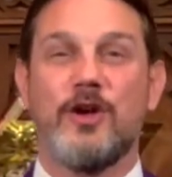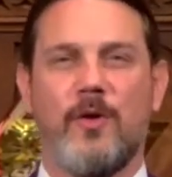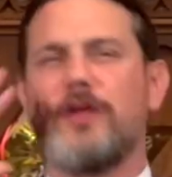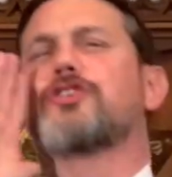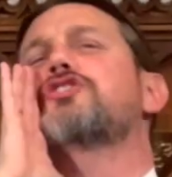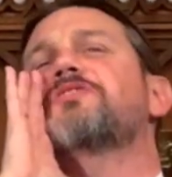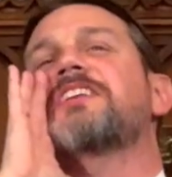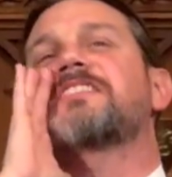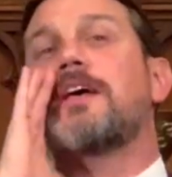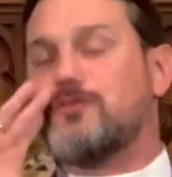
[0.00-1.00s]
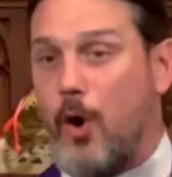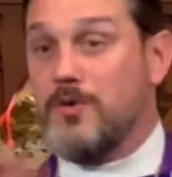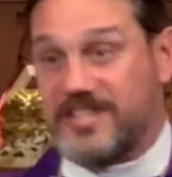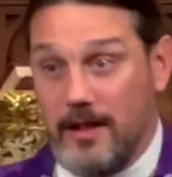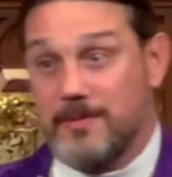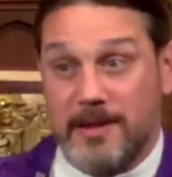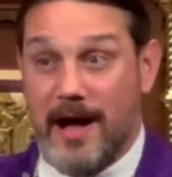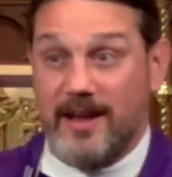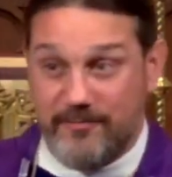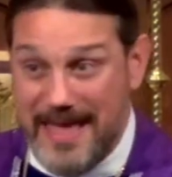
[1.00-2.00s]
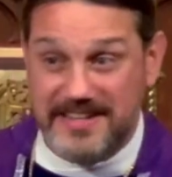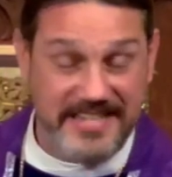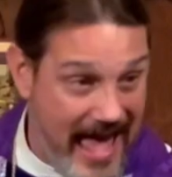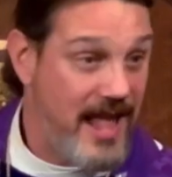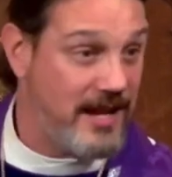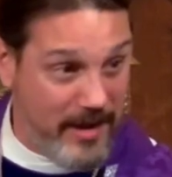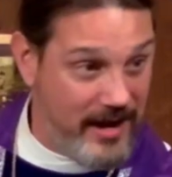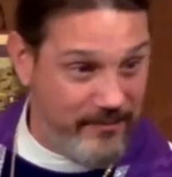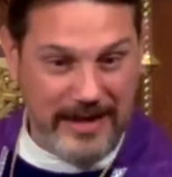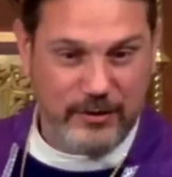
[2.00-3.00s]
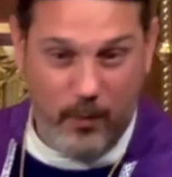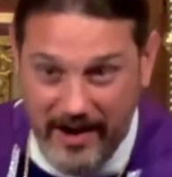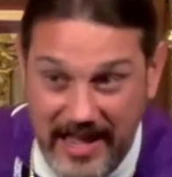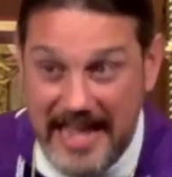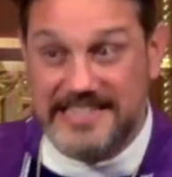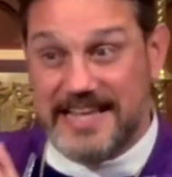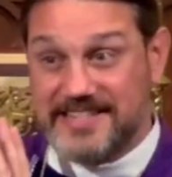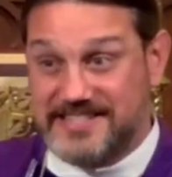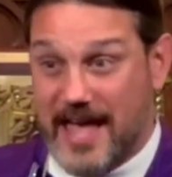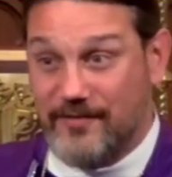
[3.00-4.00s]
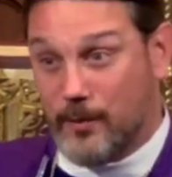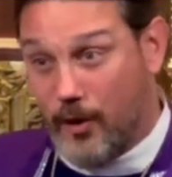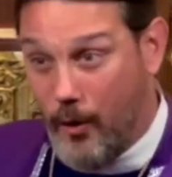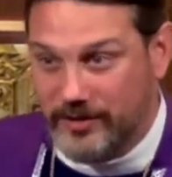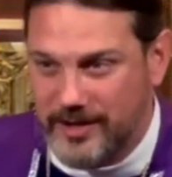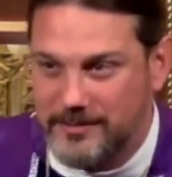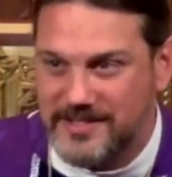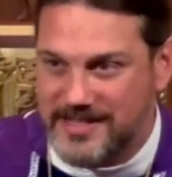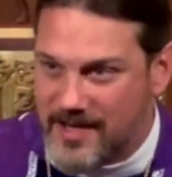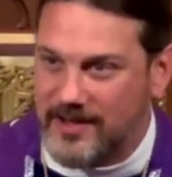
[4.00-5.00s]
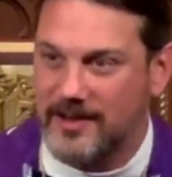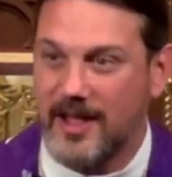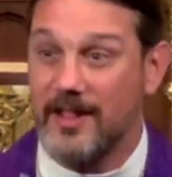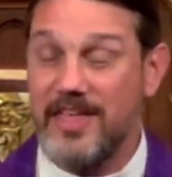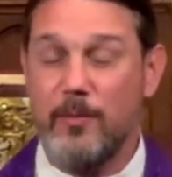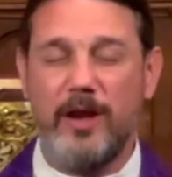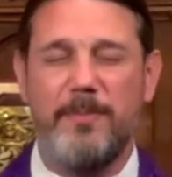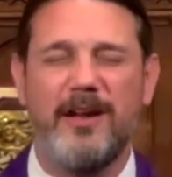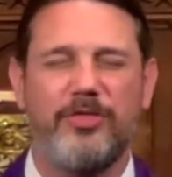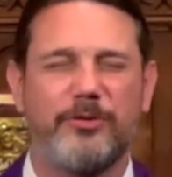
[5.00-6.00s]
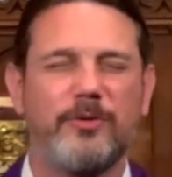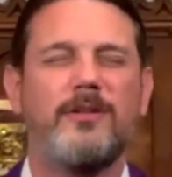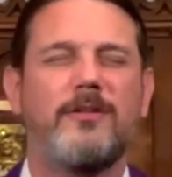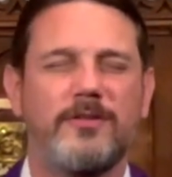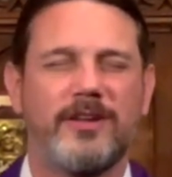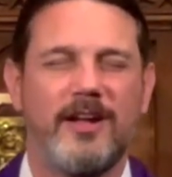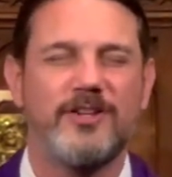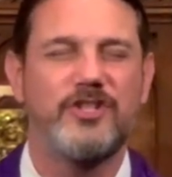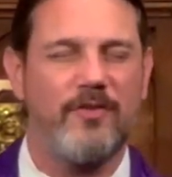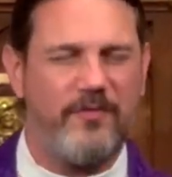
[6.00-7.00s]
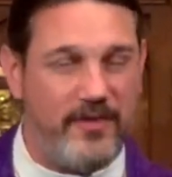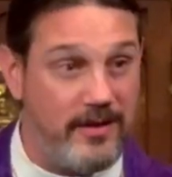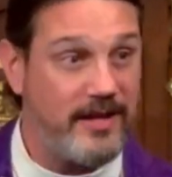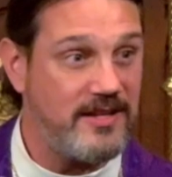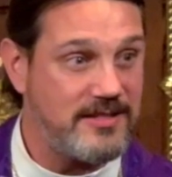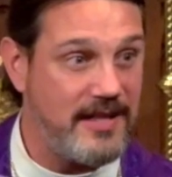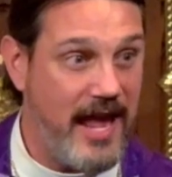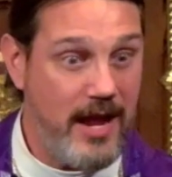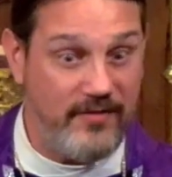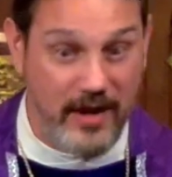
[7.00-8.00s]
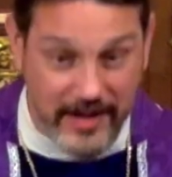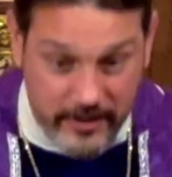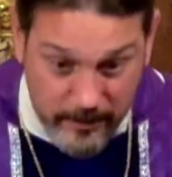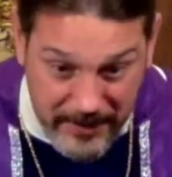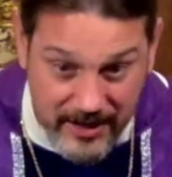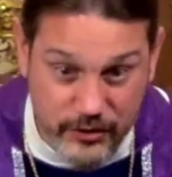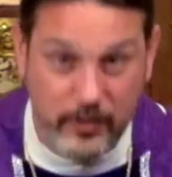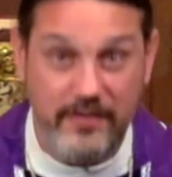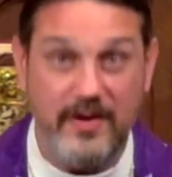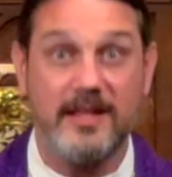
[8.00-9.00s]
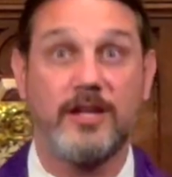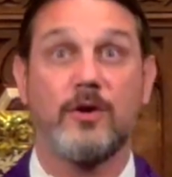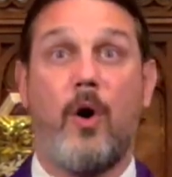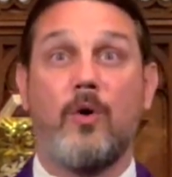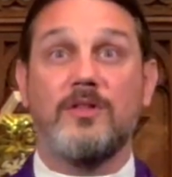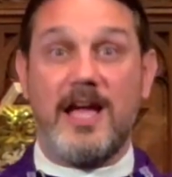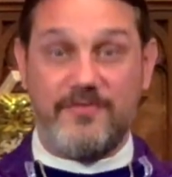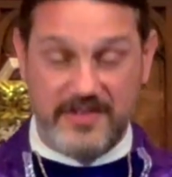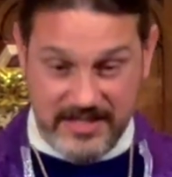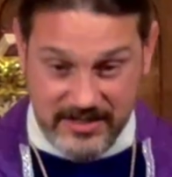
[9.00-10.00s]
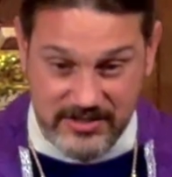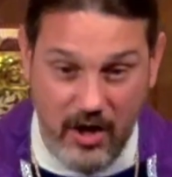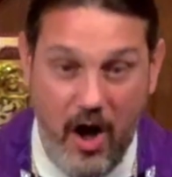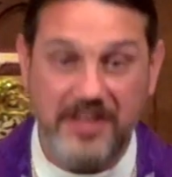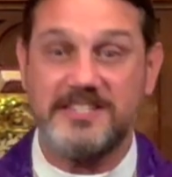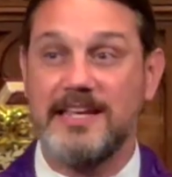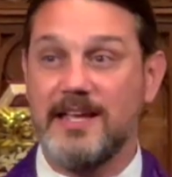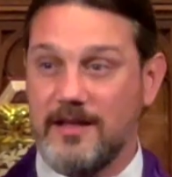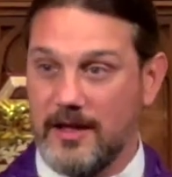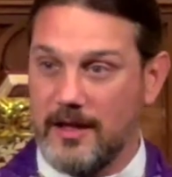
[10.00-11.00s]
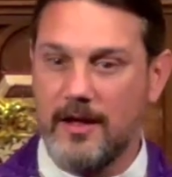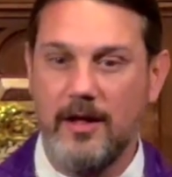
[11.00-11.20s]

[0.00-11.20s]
Wait, did you say 7? Don't tell him. He might have meant 10. He might have meant 20. He said 7. We're holding up to 7. They would have been thrilled. Do you ever feel like a slave? Like you're being driven? Like your whole life is exhausting?